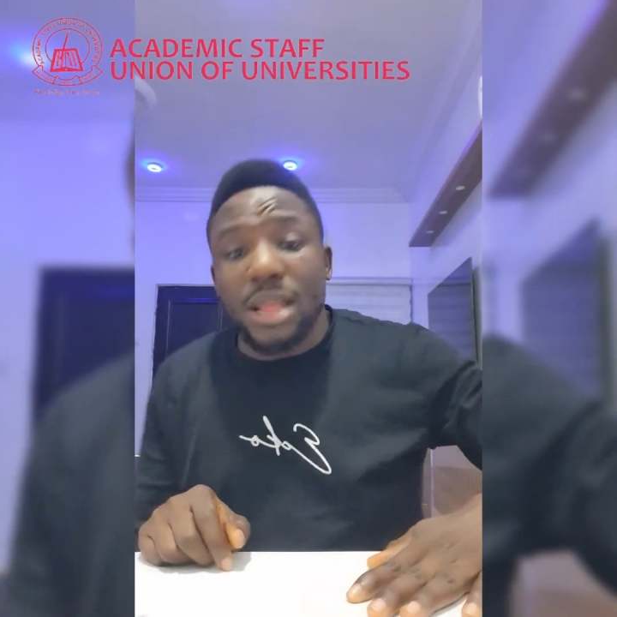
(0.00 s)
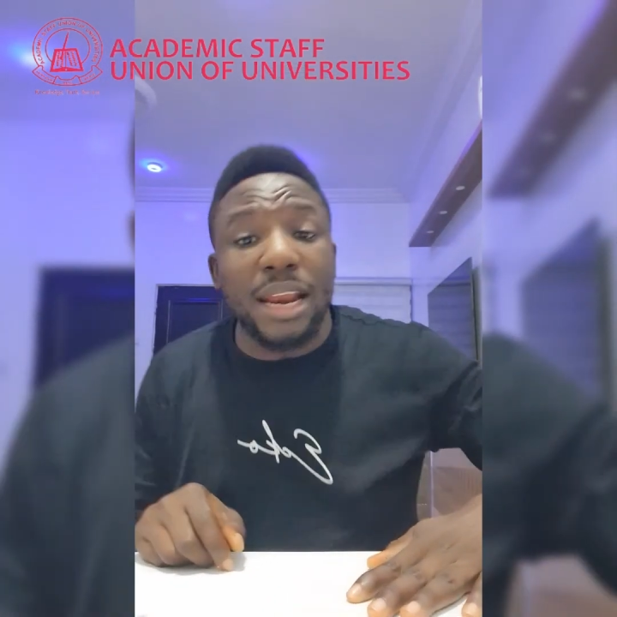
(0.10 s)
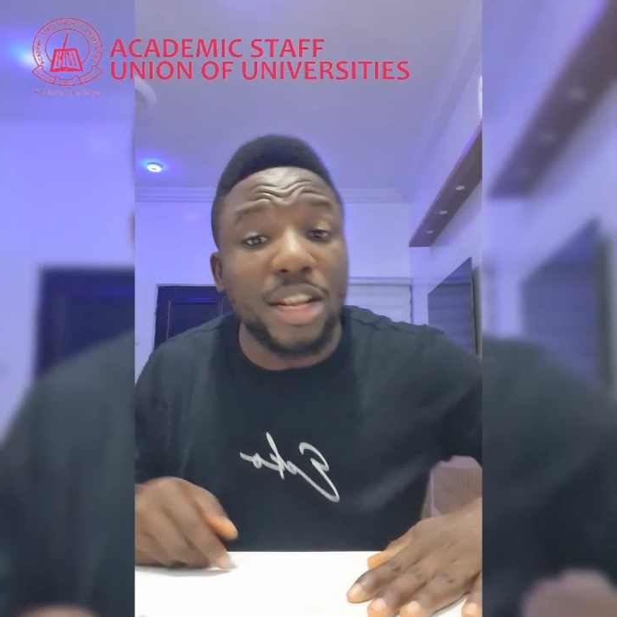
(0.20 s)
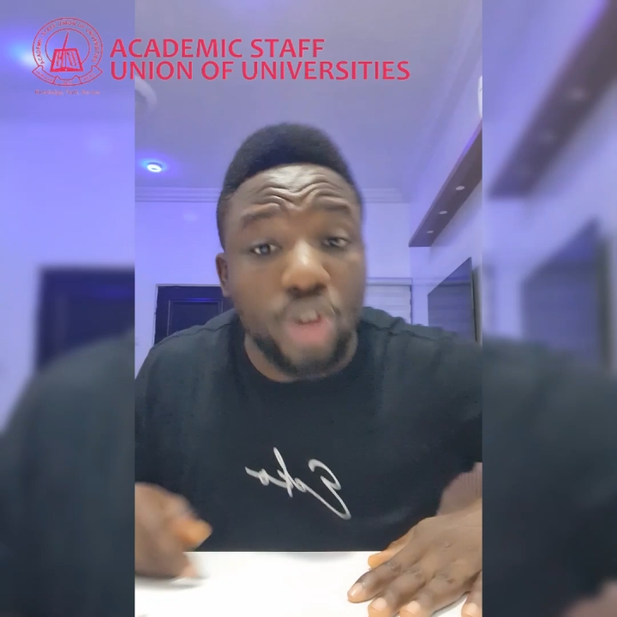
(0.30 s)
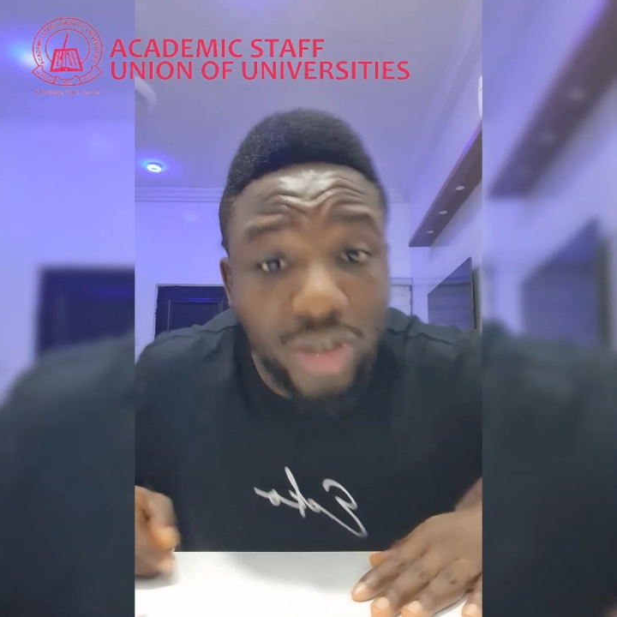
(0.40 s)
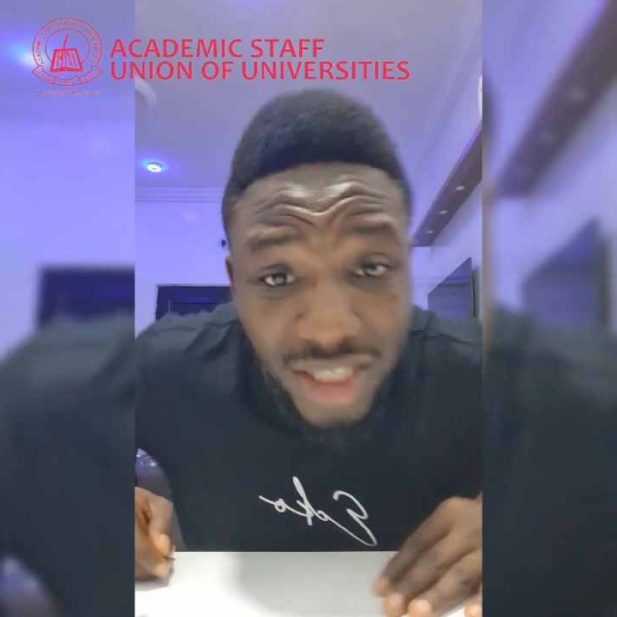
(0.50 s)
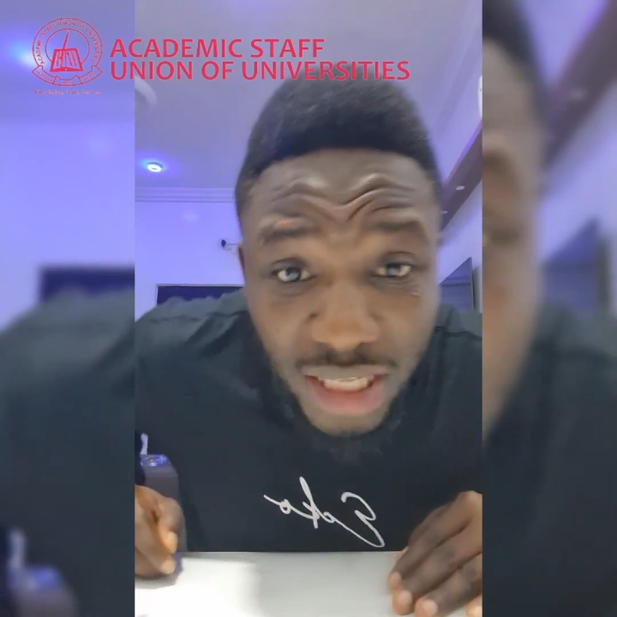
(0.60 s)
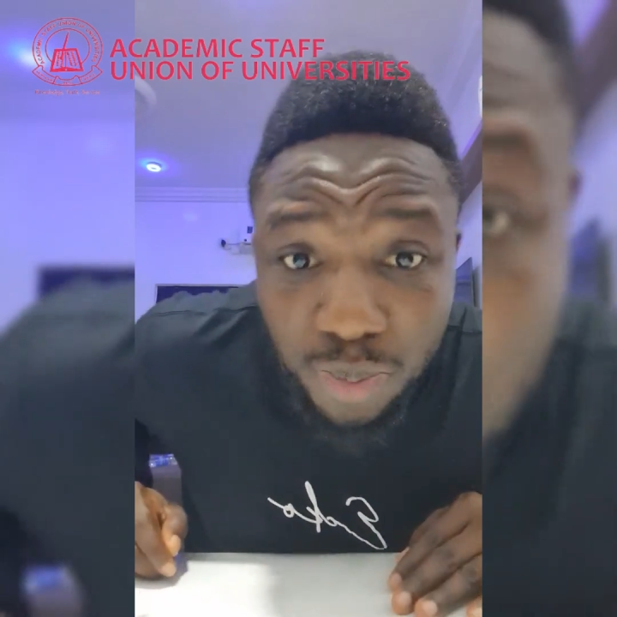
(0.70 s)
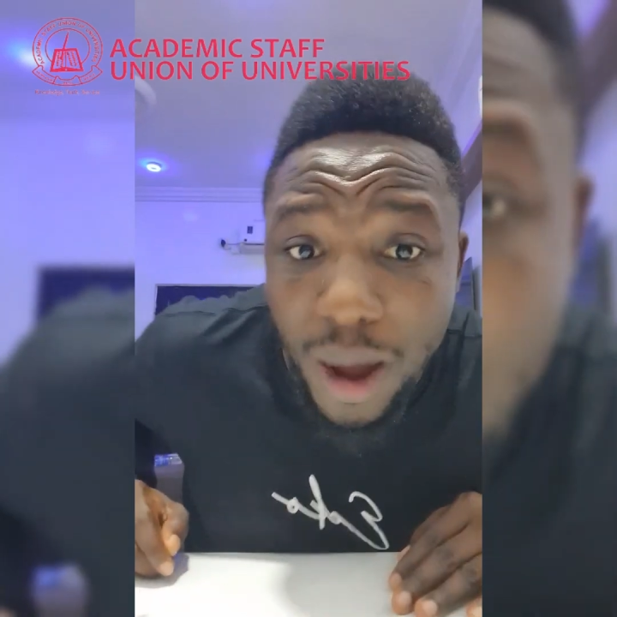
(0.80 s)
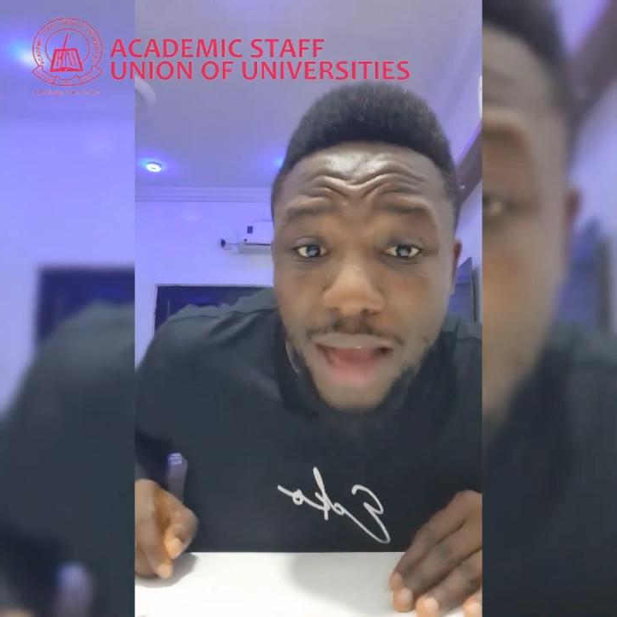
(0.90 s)
They need to
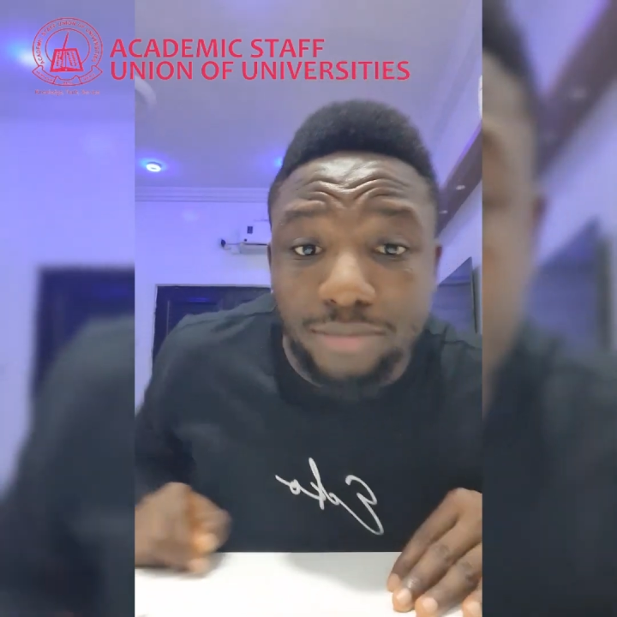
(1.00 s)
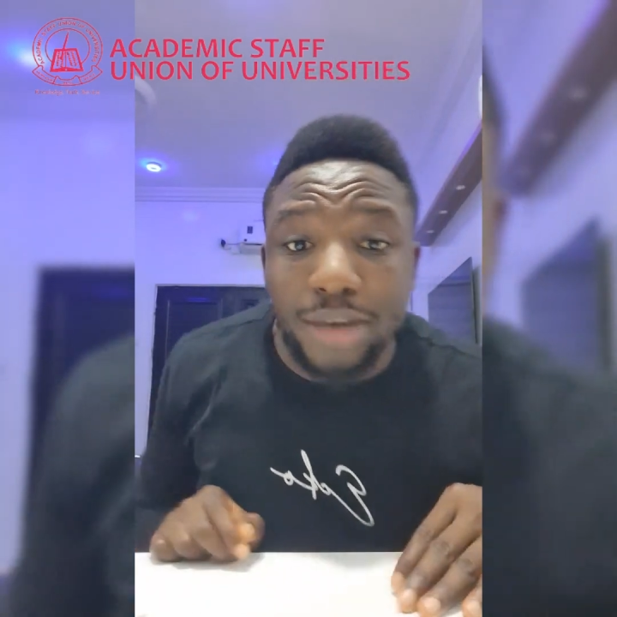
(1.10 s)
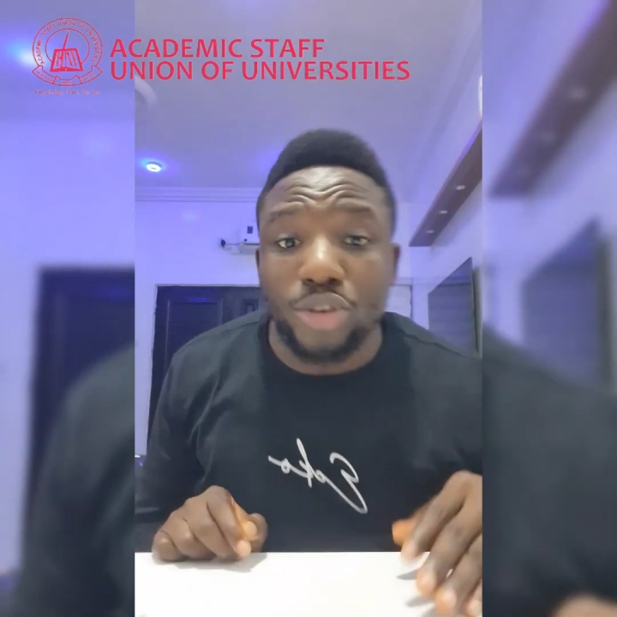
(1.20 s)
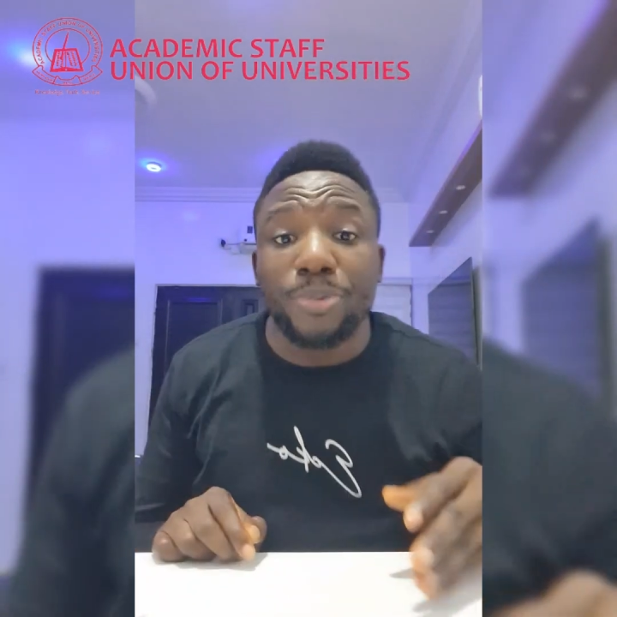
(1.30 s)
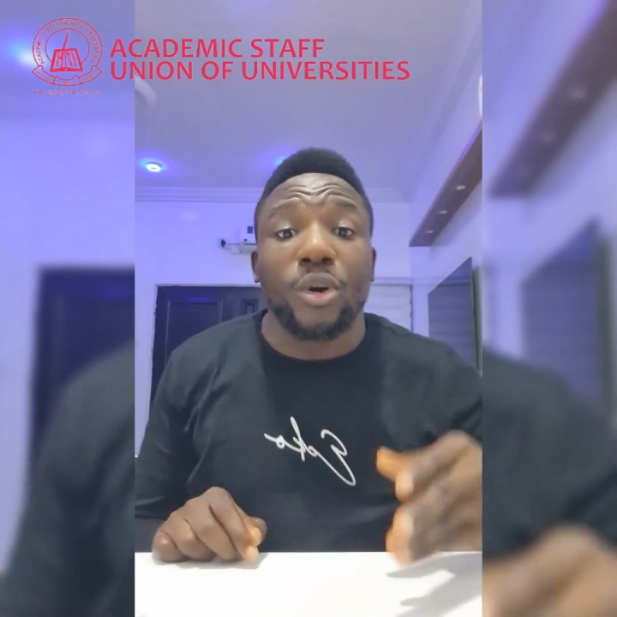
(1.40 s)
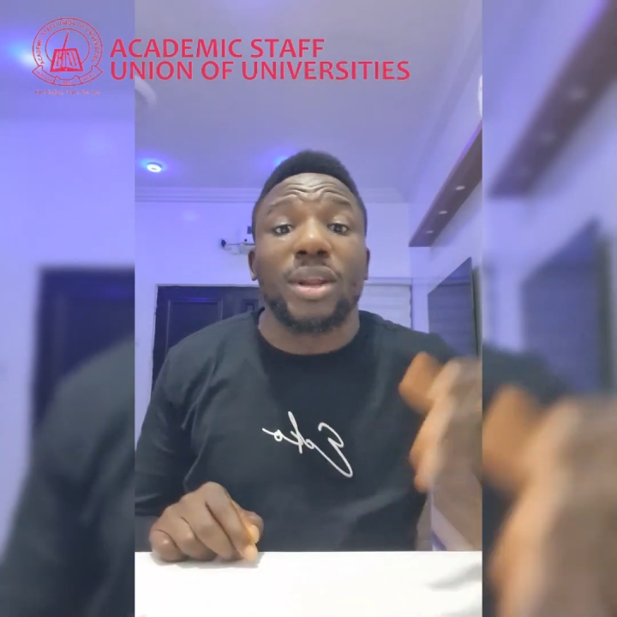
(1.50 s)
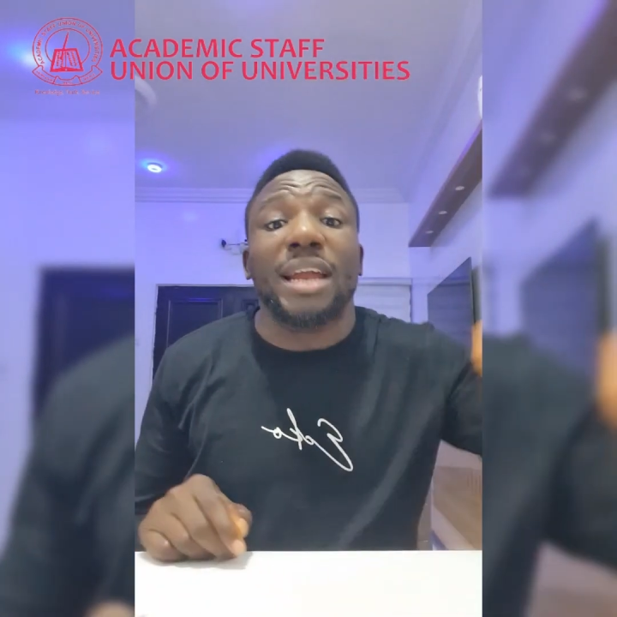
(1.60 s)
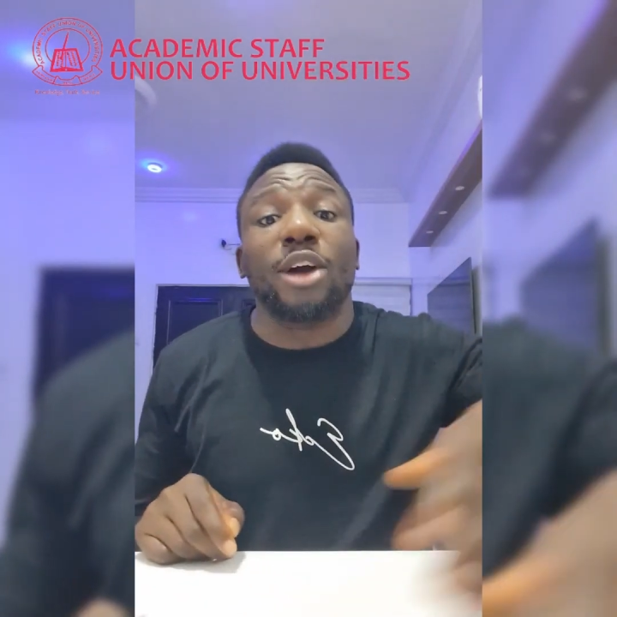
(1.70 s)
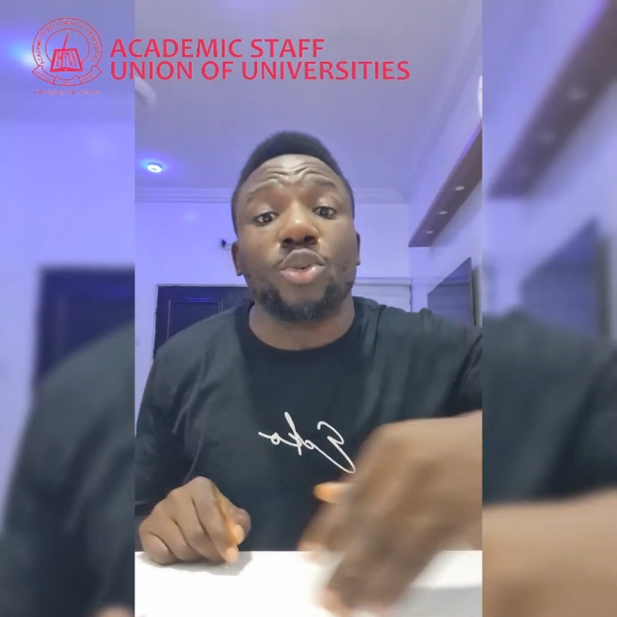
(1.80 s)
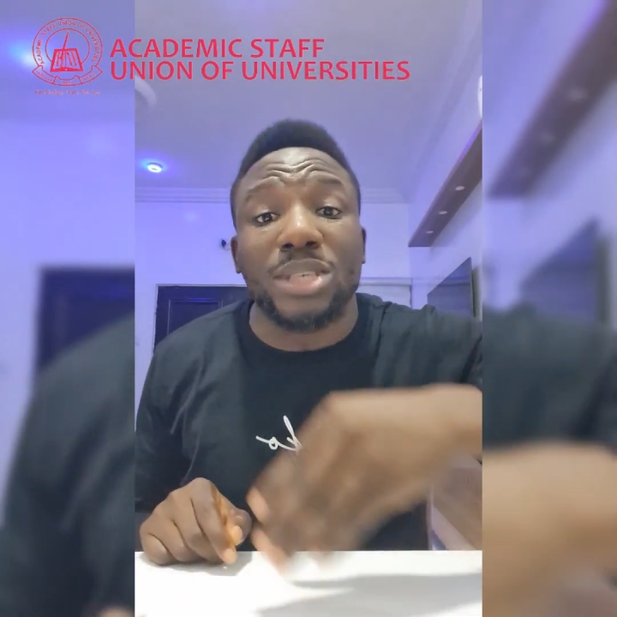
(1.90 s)
create more agbe because
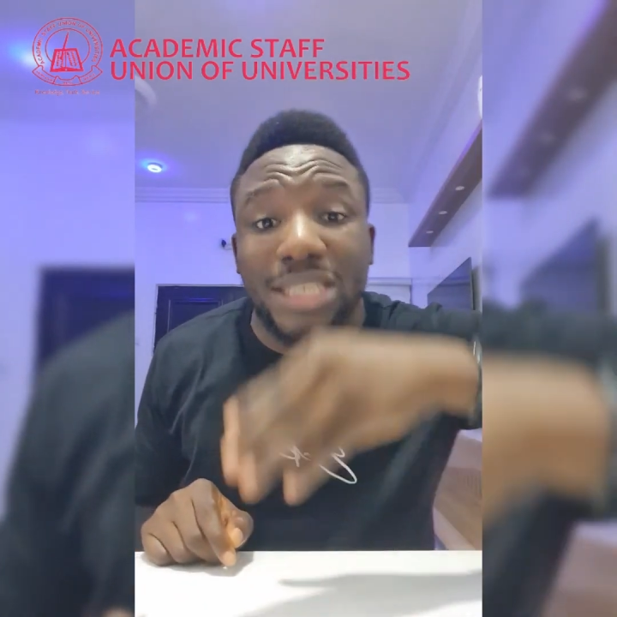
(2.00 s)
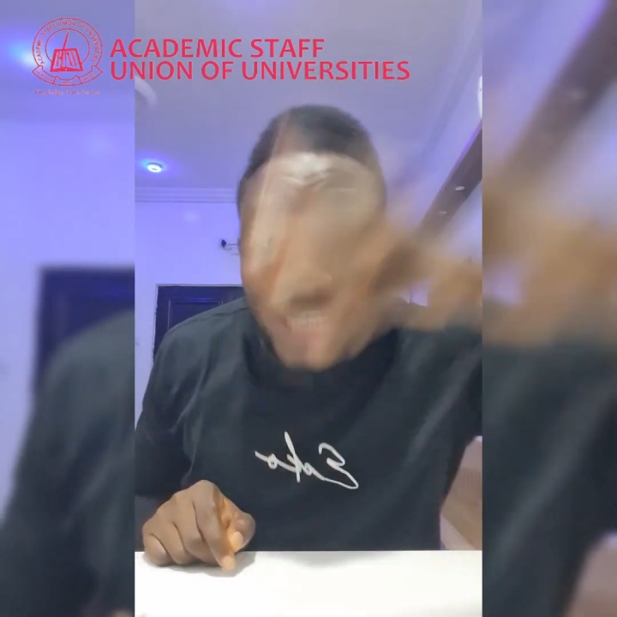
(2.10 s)
they go